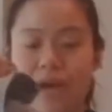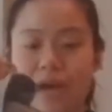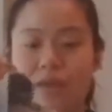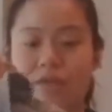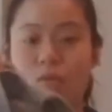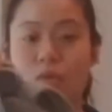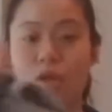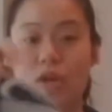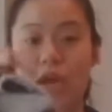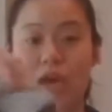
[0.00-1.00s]
And then when you
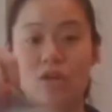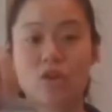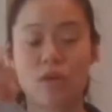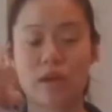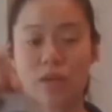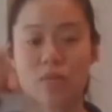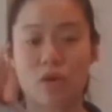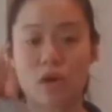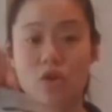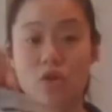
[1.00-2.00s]
can't go
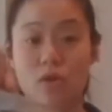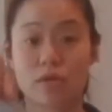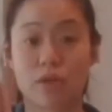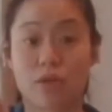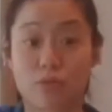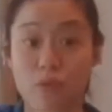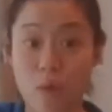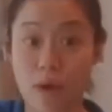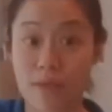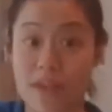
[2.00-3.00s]
anymore, you're going to throw
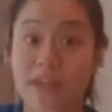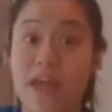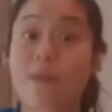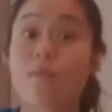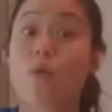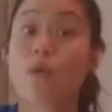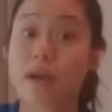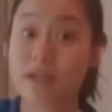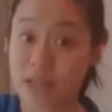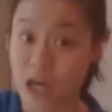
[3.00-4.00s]
in the same
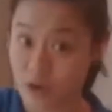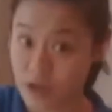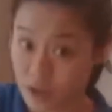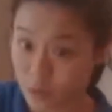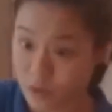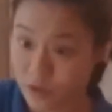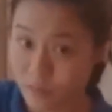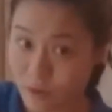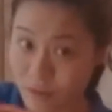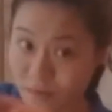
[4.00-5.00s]
orientation. So with your
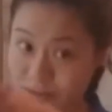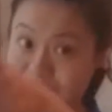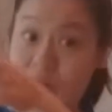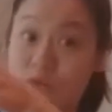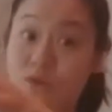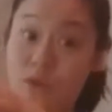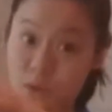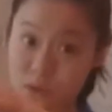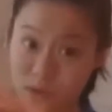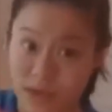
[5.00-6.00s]
palm down, you're
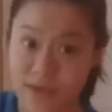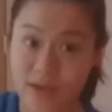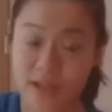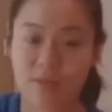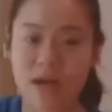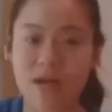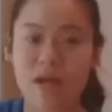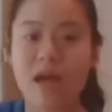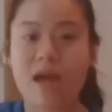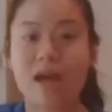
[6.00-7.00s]
throwing like this, right?
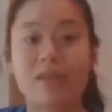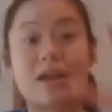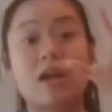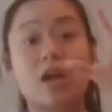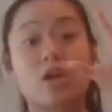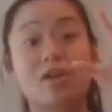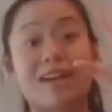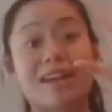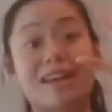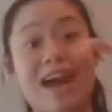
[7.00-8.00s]
Then you're
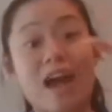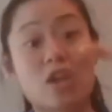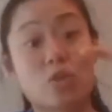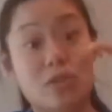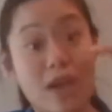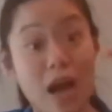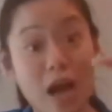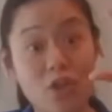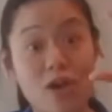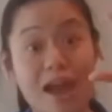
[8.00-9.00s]
going to catch with the
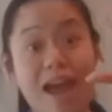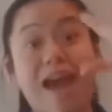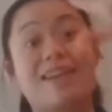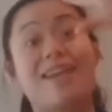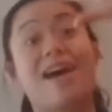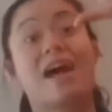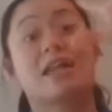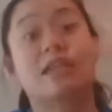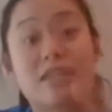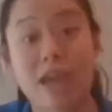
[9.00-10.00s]
other hand
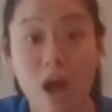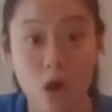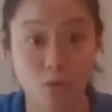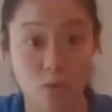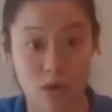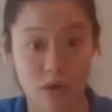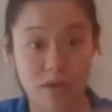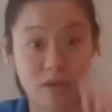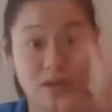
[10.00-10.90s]
downward.